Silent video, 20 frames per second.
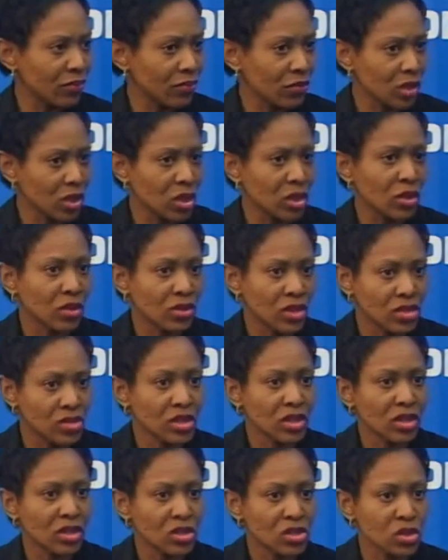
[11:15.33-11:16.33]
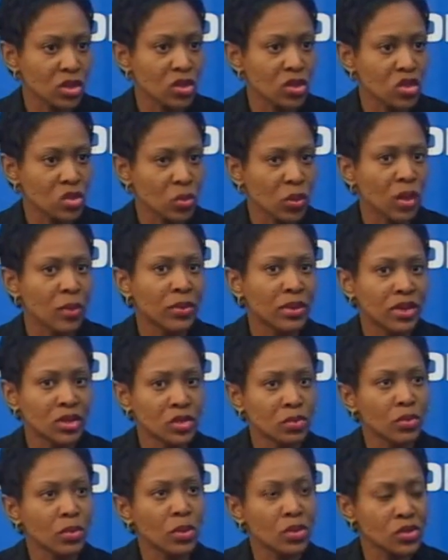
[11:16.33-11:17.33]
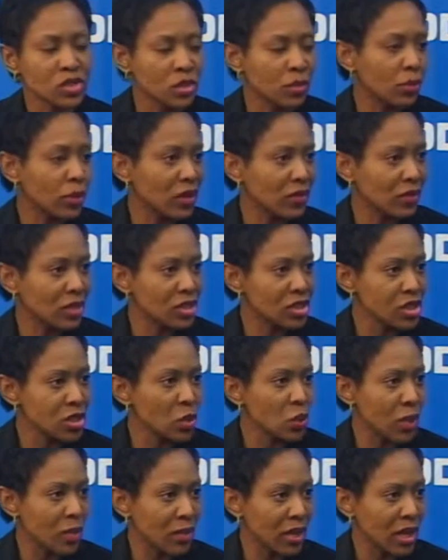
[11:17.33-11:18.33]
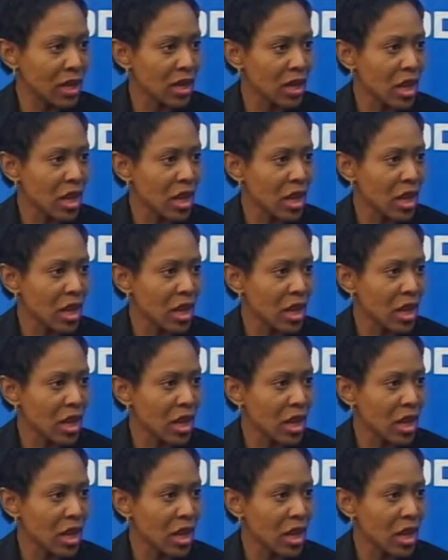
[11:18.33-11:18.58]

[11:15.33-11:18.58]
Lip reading: these eating disorders as well, but it's mostly prevalent in women.